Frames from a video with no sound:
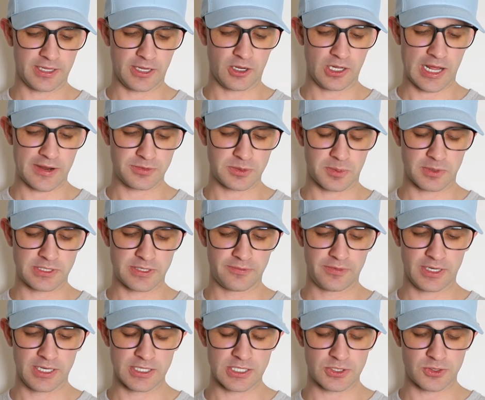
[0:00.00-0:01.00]
they all have
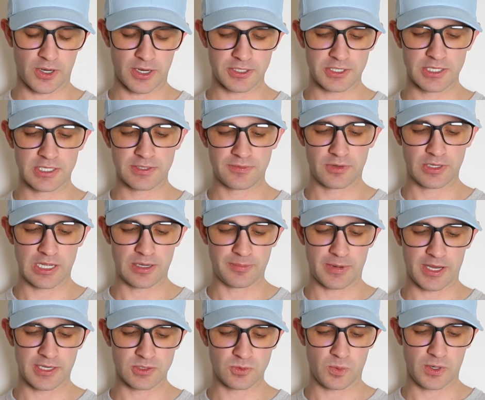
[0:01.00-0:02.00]
specific instructions for them
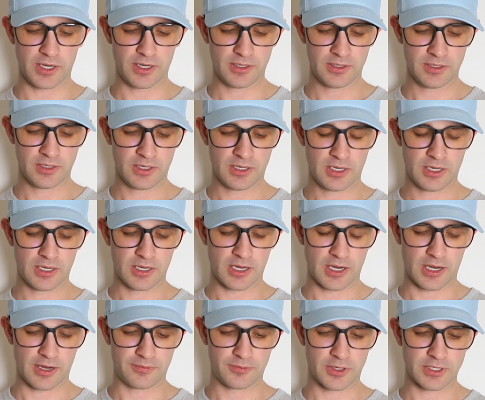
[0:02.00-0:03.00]
as well.
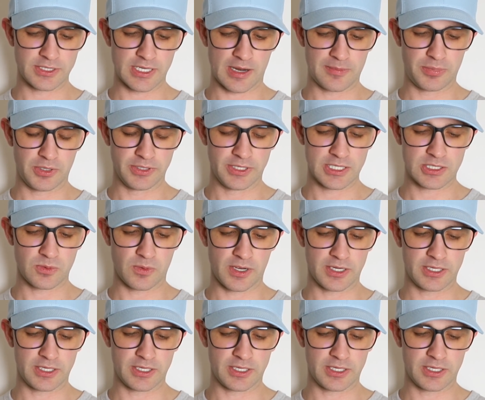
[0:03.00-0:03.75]
Uh, for example, this